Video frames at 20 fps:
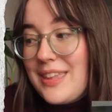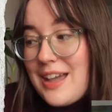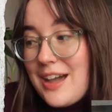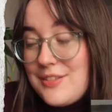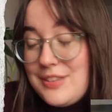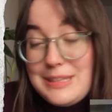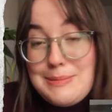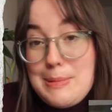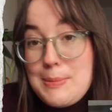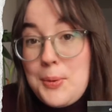I
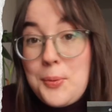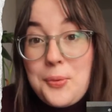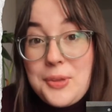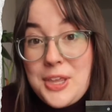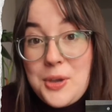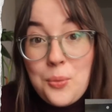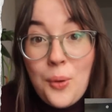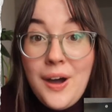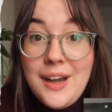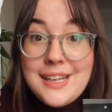think people
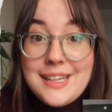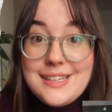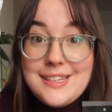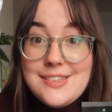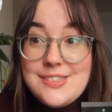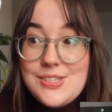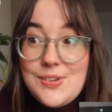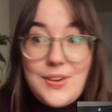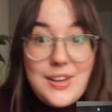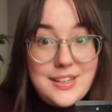really wanted.
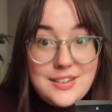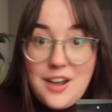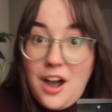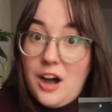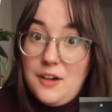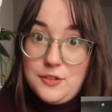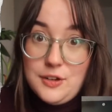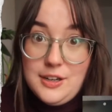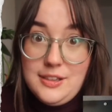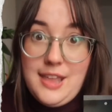And so I
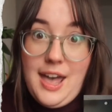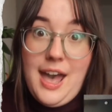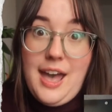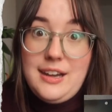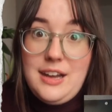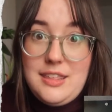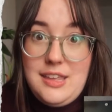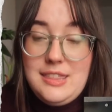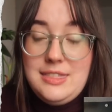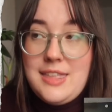offered that.
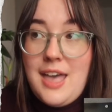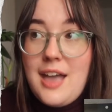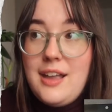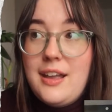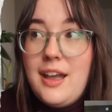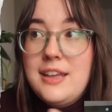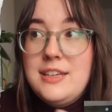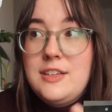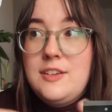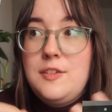And I think that
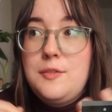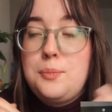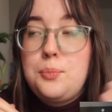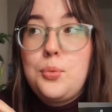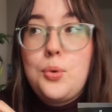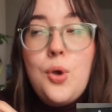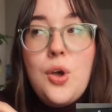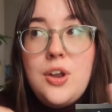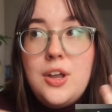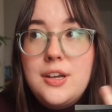kind of
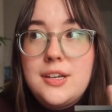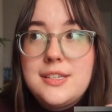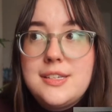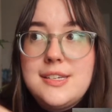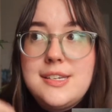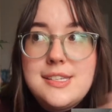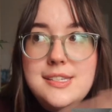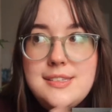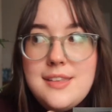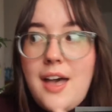product
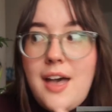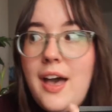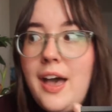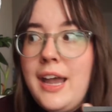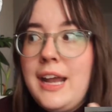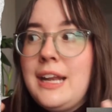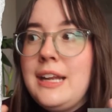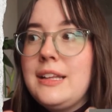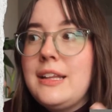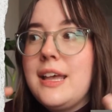
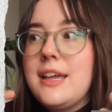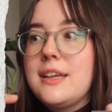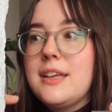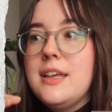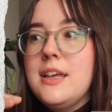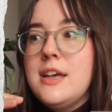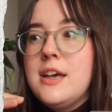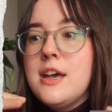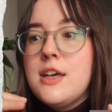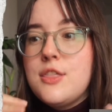design, like
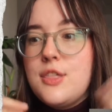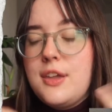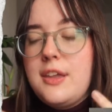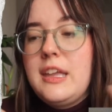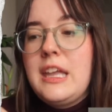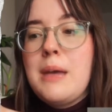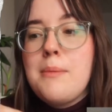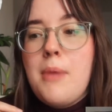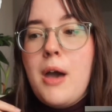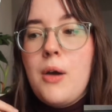
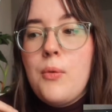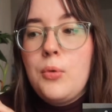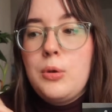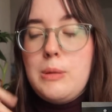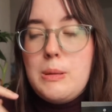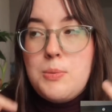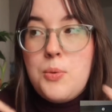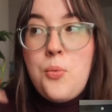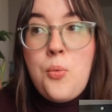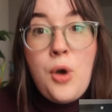thinking about what
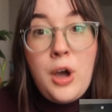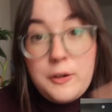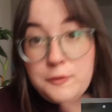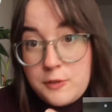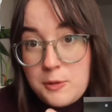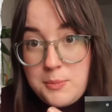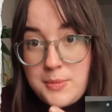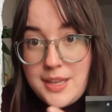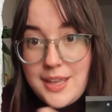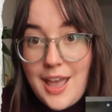people want
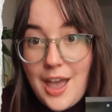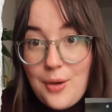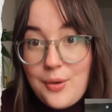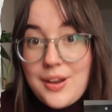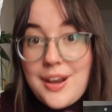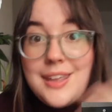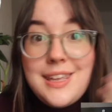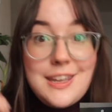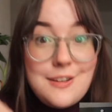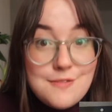from me, how can
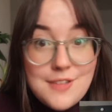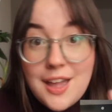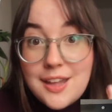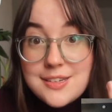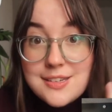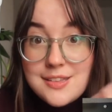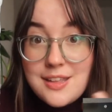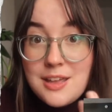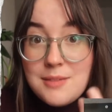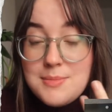I give that
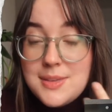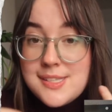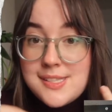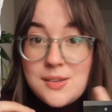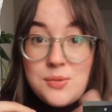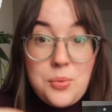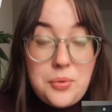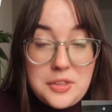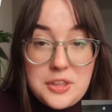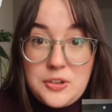to them, is a
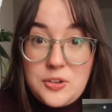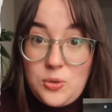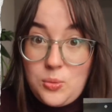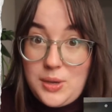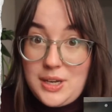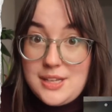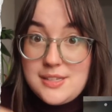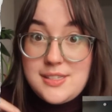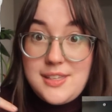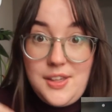really good way
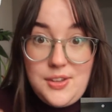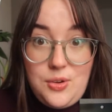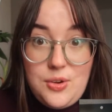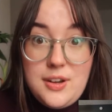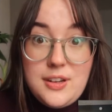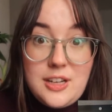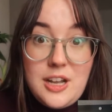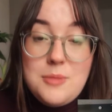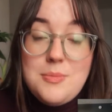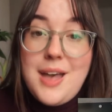to scale your
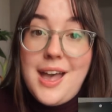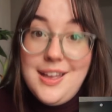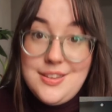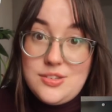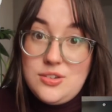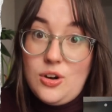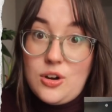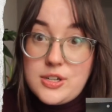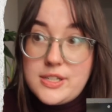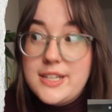income as
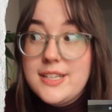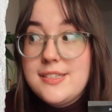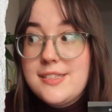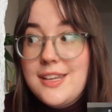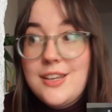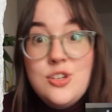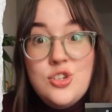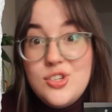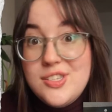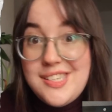an artist
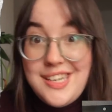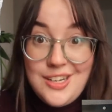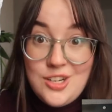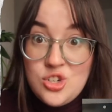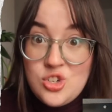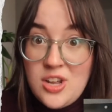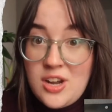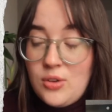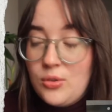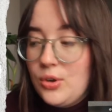and just in
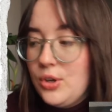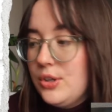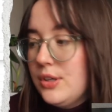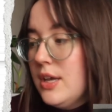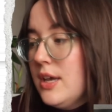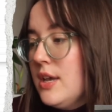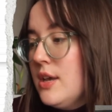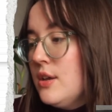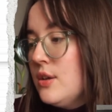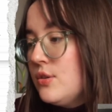general.
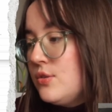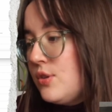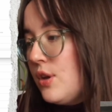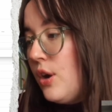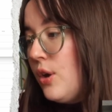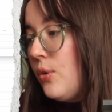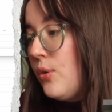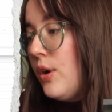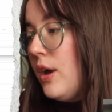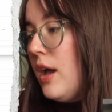
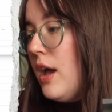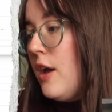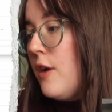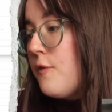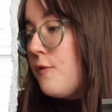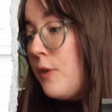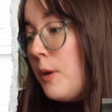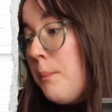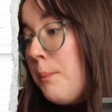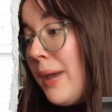So
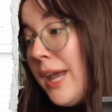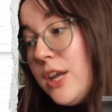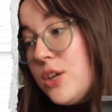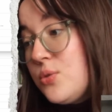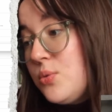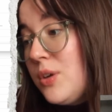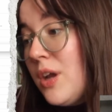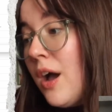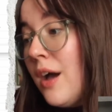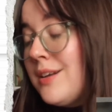from
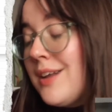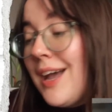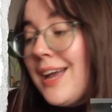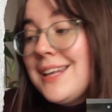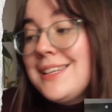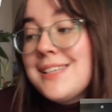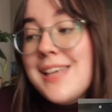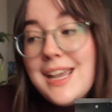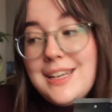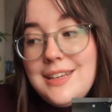Patreon, I
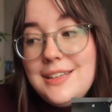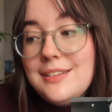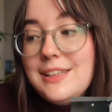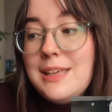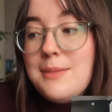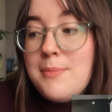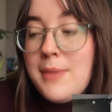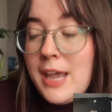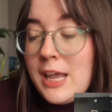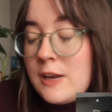
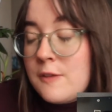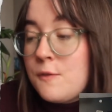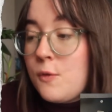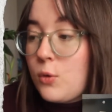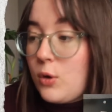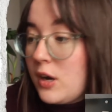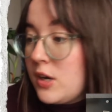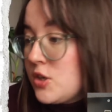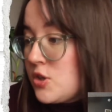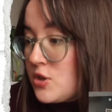technically made
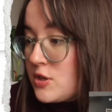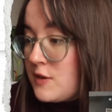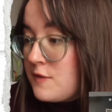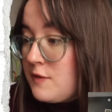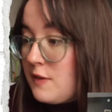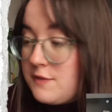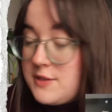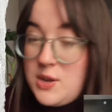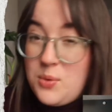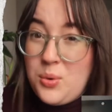
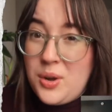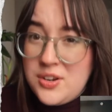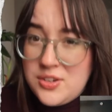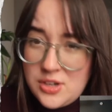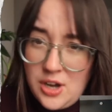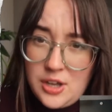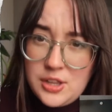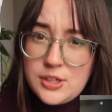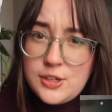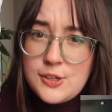
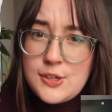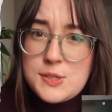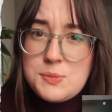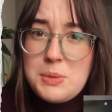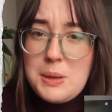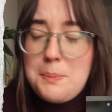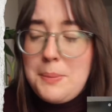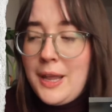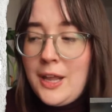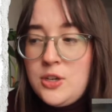$451,
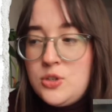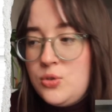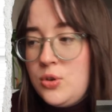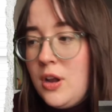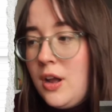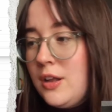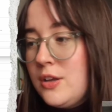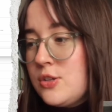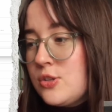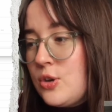but
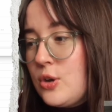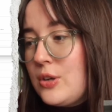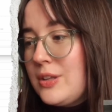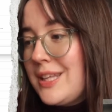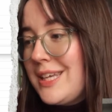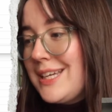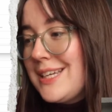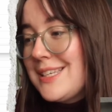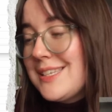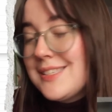Patreon took
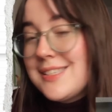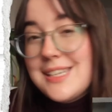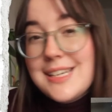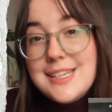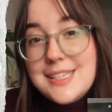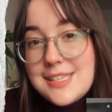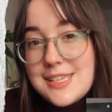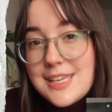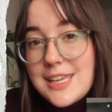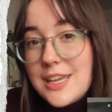like
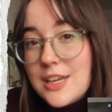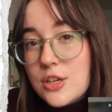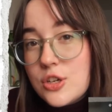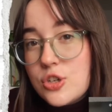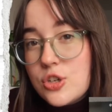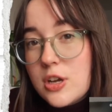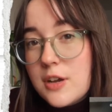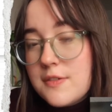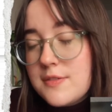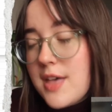
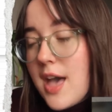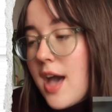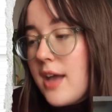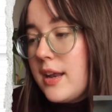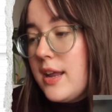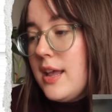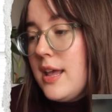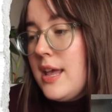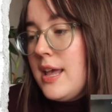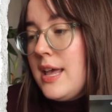60-ish of that
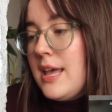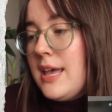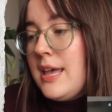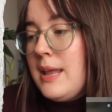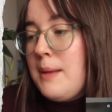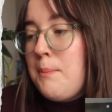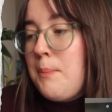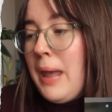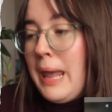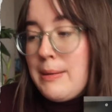
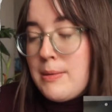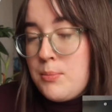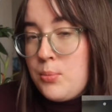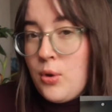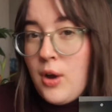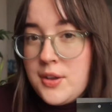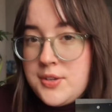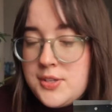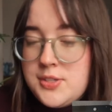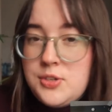in payment
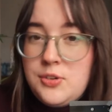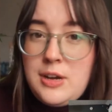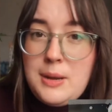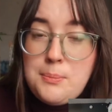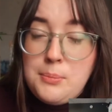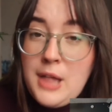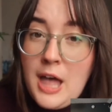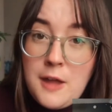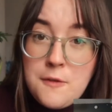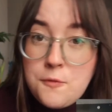processor and
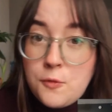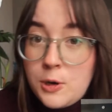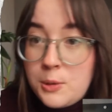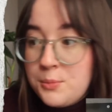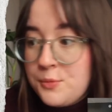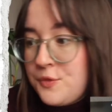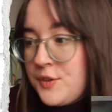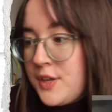platform